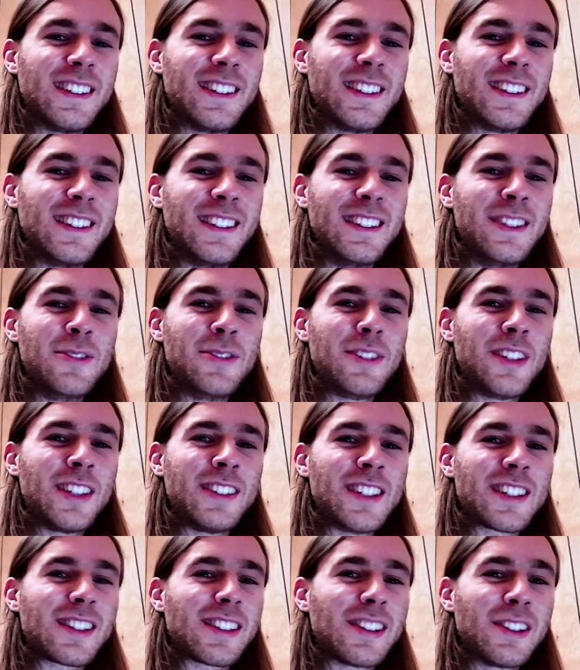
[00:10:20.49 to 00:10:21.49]
you to
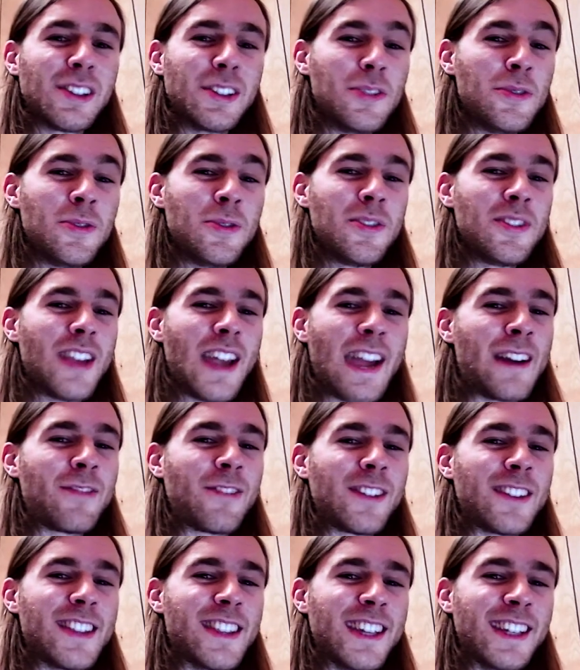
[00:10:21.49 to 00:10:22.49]
just lose
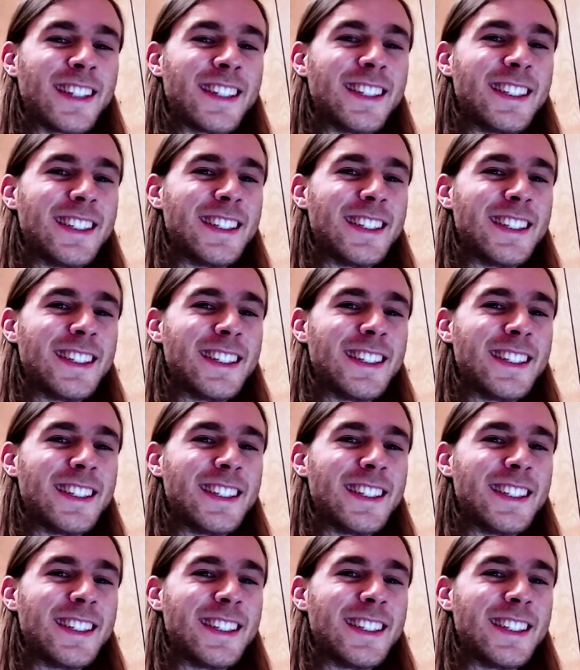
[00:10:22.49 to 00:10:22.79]
everything.